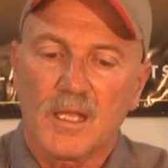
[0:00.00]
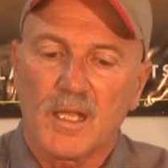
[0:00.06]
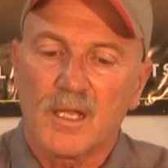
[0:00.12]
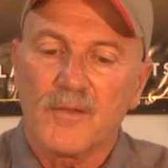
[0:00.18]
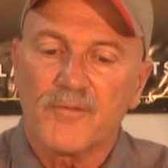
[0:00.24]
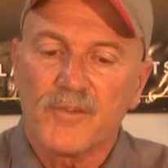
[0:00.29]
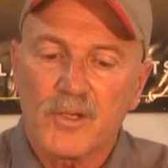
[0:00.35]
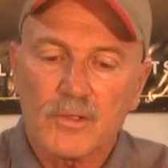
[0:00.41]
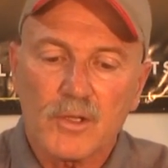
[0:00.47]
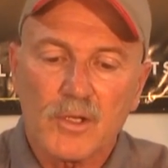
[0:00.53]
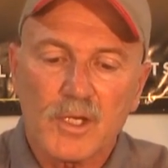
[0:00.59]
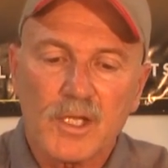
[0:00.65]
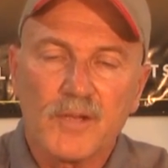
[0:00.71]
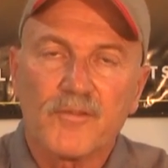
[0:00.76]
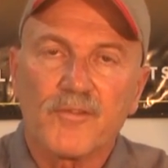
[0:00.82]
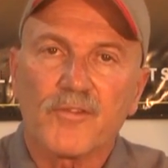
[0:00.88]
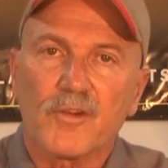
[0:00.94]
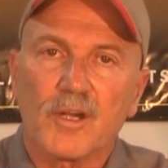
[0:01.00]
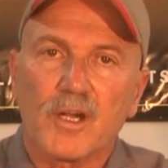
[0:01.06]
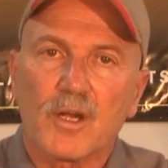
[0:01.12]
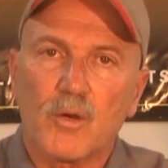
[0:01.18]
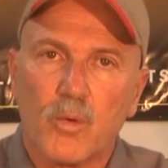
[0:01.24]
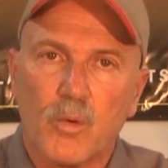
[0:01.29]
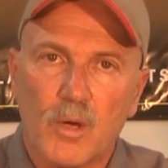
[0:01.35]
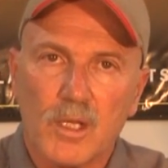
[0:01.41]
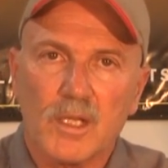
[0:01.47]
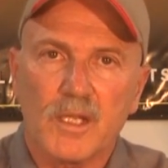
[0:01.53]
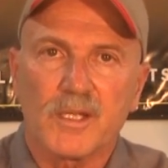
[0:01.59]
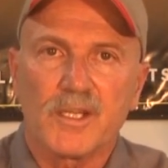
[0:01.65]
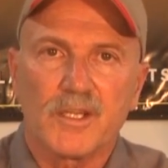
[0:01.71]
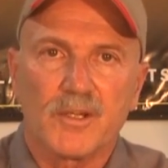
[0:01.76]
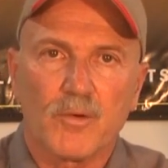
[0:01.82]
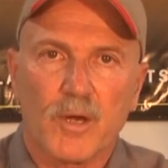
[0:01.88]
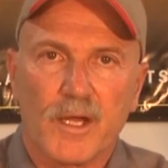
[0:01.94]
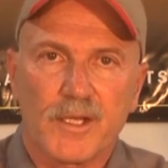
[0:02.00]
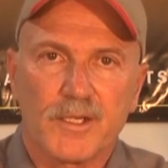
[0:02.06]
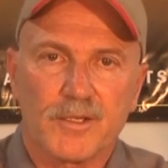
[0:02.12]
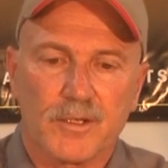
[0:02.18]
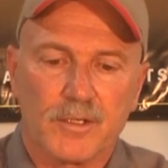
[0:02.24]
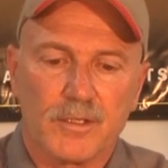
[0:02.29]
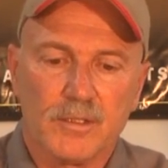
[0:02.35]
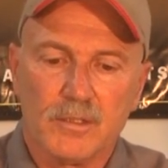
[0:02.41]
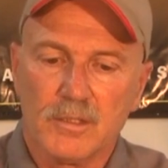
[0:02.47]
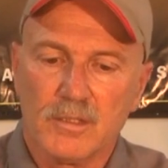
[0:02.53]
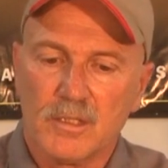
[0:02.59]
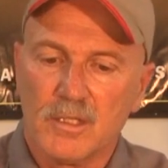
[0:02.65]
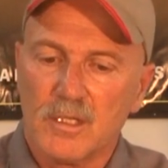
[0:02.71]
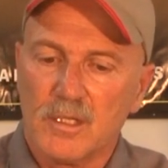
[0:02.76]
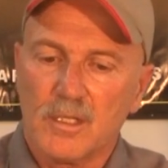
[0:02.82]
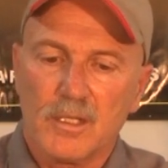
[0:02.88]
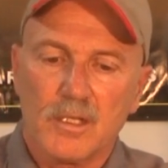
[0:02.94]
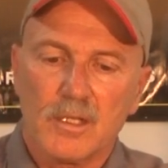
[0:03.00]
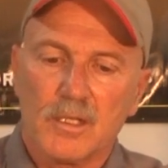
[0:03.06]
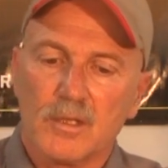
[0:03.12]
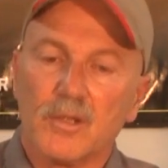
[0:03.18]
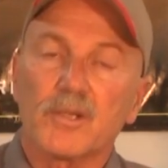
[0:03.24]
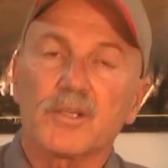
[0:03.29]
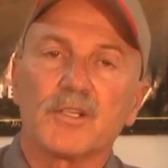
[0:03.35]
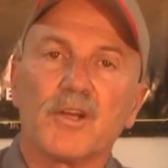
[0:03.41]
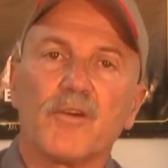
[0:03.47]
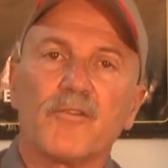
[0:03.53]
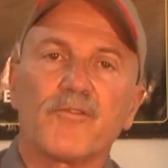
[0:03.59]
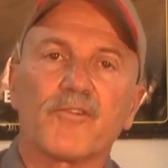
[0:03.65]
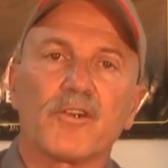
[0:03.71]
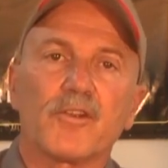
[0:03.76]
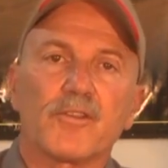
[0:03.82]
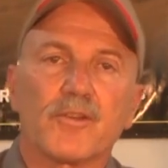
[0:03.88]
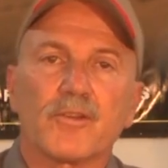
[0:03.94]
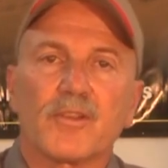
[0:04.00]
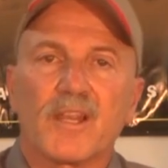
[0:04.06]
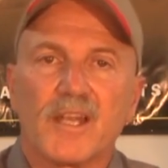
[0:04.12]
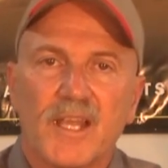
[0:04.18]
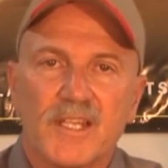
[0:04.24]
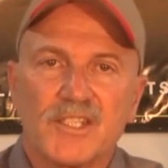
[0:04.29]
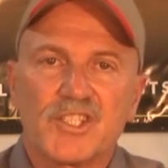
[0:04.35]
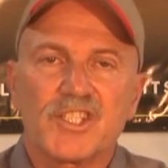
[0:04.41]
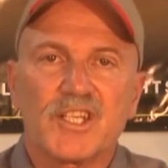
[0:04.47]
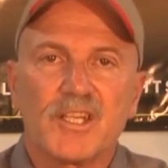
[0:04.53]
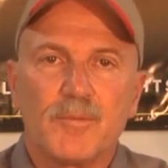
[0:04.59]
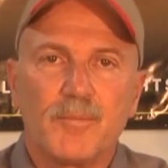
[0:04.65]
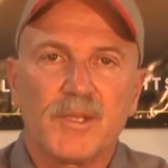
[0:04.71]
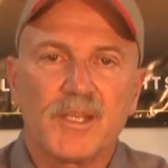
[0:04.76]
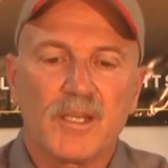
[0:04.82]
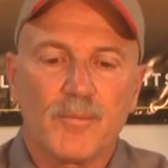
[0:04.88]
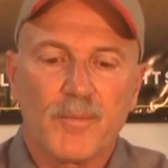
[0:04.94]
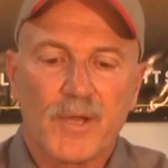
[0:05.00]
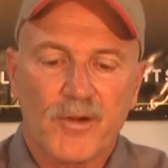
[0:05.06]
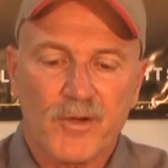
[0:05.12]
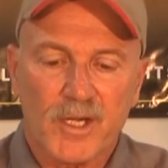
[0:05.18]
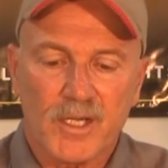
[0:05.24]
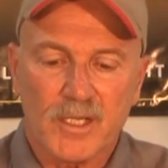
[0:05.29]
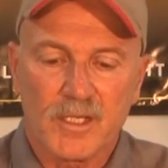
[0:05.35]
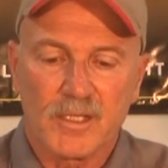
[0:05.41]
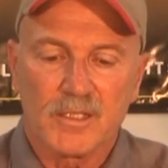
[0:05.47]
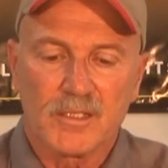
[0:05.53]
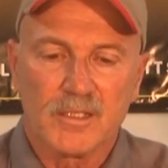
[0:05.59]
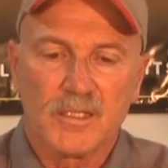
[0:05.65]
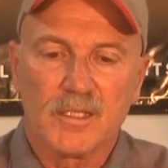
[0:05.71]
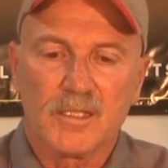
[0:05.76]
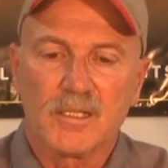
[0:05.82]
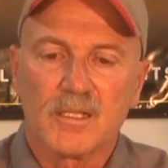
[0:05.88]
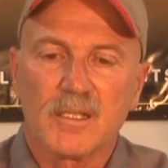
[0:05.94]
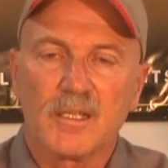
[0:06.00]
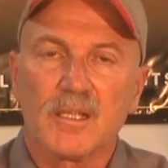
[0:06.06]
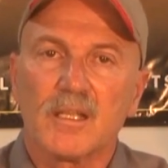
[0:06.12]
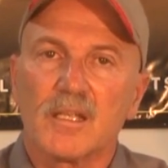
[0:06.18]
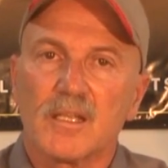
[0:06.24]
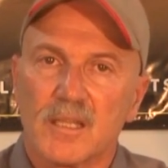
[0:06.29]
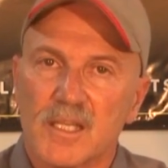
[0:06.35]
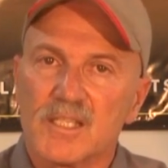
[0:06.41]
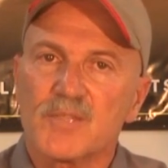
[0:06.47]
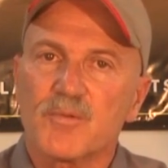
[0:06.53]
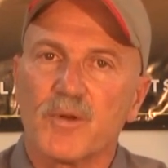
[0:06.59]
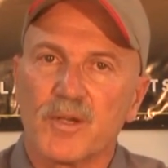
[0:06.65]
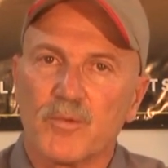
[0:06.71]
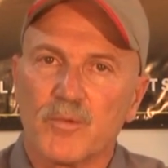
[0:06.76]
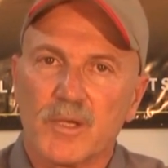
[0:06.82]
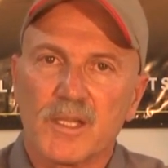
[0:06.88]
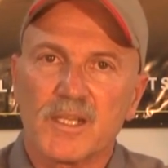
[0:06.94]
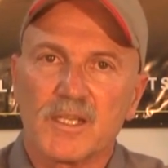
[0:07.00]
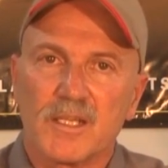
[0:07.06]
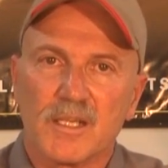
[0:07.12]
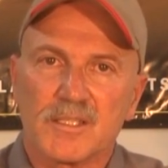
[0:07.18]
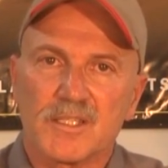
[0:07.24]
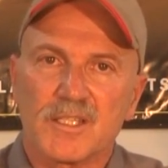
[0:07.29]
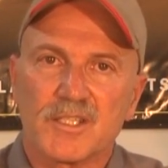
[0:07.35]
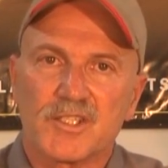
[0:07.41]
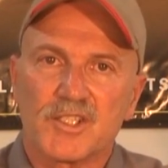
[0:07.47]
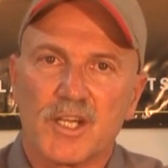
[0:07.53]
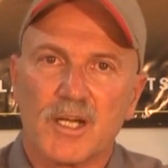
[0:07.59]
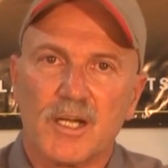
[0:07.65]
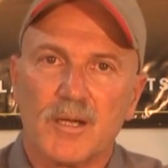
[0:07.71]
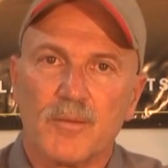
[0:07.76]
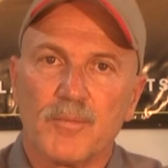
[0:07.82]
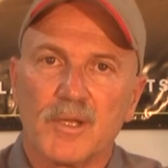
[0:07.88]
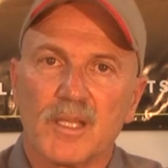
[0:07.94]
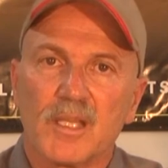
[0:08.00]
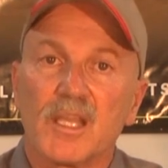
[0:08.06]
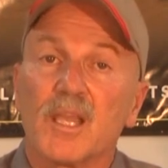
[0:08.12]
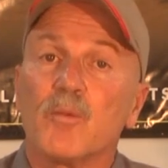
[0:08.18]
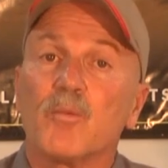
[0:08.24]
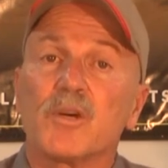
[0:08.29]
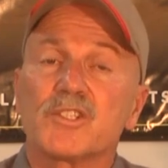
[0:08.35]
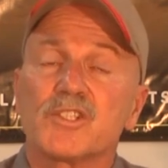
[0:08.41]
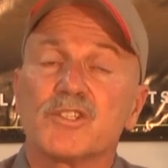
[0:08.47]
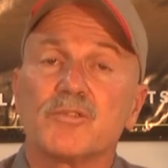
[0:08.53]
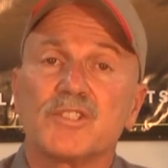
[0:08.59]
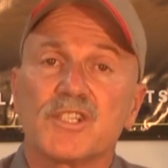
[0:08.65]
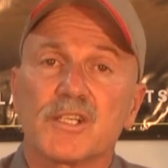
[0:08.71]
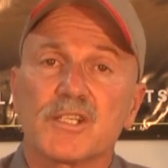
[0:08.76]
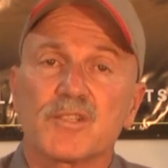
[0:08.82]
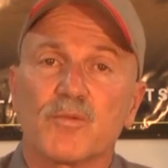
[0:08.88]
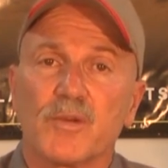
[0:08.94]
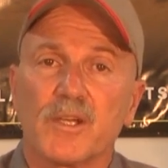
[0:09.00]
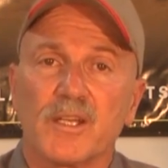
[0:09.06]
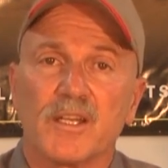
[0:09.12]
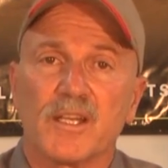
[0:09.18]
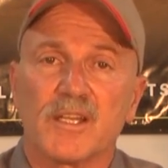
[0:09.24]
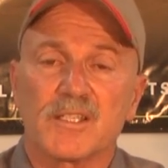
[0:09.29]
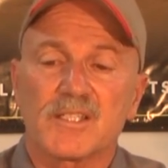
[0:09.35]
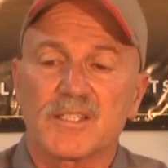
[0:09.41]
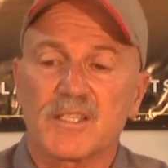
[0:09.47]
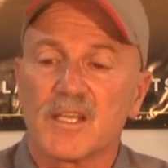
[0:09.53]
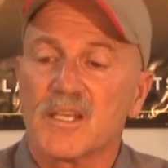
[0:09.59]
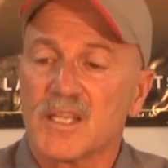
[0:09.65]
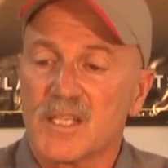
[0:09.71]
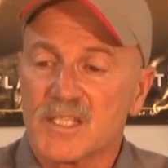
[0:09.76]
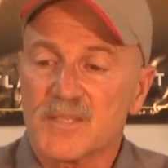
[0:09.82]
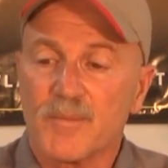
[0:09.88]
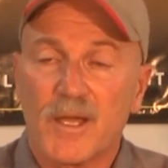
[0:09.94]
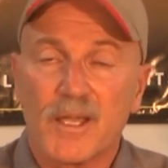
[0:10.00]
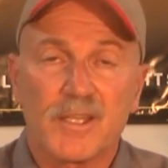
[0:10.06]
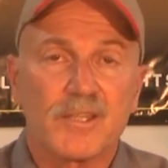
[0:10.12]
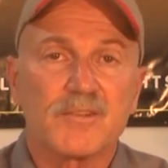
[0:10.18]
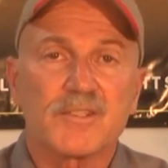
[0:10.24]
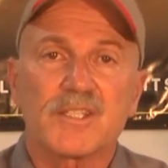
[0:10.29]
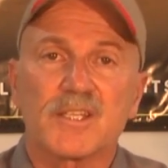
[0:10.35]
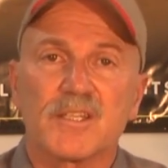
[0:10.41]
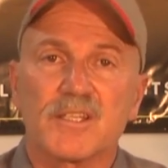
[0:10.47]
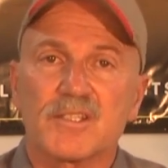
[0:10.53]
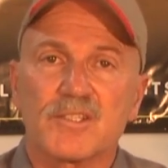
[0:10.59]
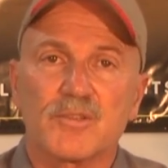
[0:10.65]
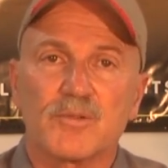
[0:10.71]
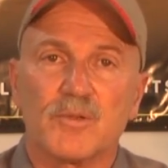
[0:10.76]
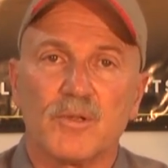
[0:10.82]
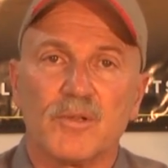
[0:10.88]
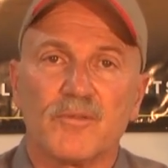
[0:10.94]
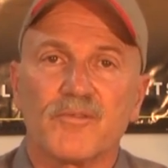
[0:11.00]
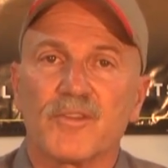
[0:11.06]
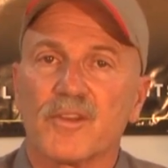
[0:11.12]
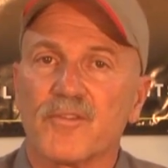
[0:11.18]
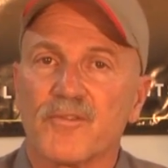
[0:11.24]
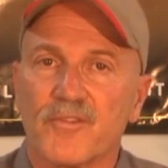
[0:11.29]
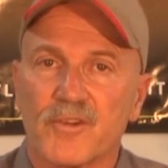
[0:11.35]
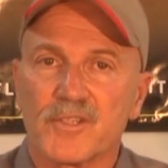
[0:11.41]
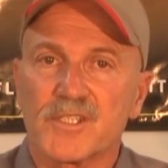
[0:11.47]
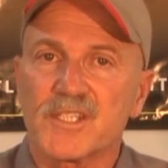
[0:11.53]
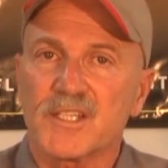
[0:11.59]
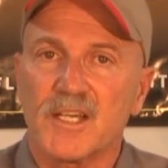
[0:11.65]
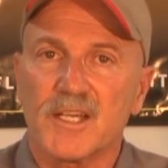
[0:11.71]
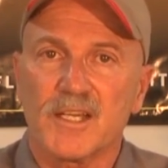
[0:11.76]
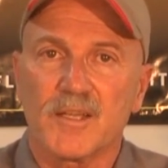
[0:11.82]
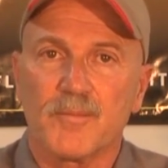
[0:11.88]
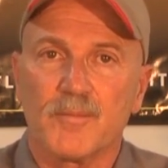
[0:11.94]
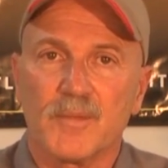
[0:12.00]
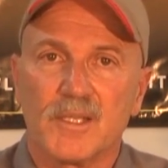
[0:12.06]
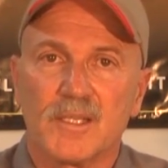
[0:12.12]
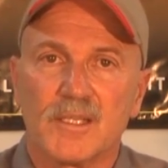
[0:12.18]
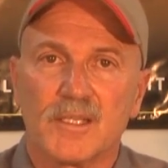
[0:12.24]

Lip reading: And if you're looking for a quality grinder, look no further than HTP America. This one really does the job, and what you just witnessed is my use of the tool for the first time.